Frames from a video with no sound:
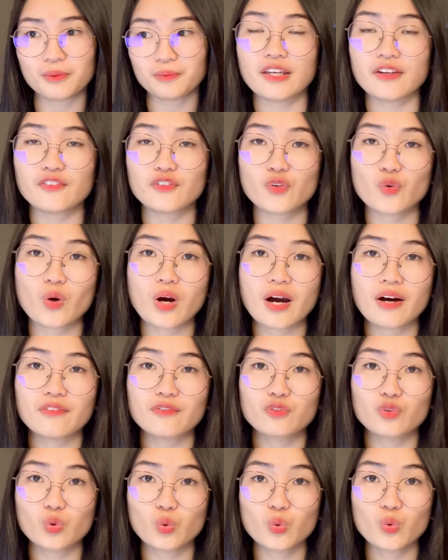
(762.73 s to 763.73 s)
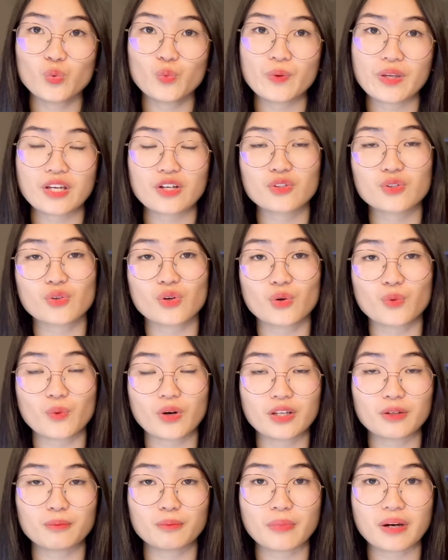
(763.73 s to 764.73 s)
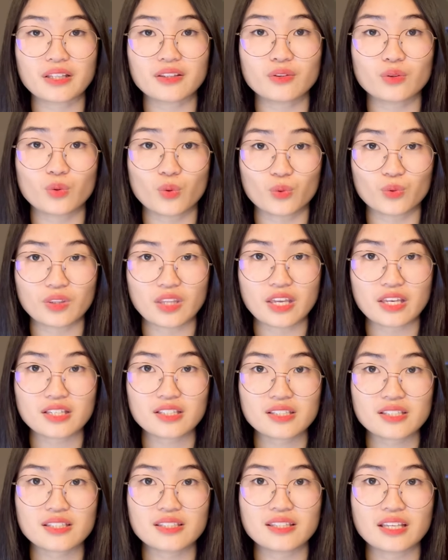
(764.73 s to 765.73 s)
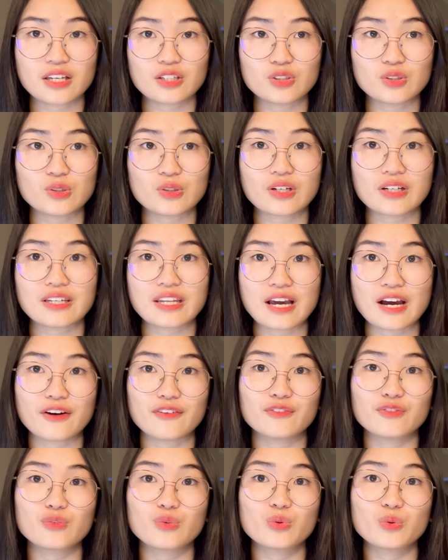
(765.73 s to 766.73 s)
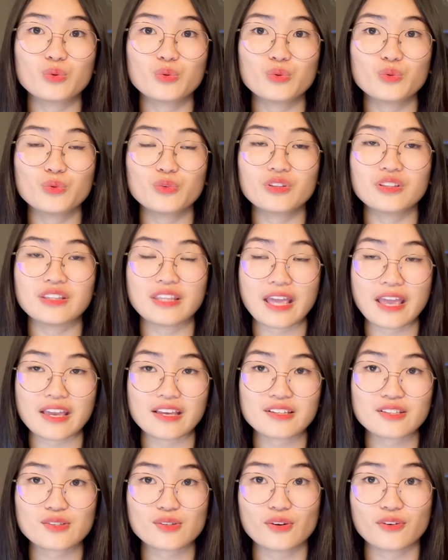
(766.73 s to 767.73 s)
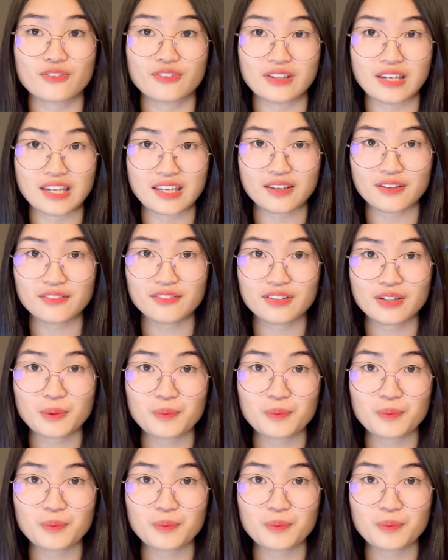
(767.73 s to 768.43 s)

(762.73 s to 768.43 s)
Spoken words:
If you have 2 weeks or 1 month notice, then you can have 2 days of leave.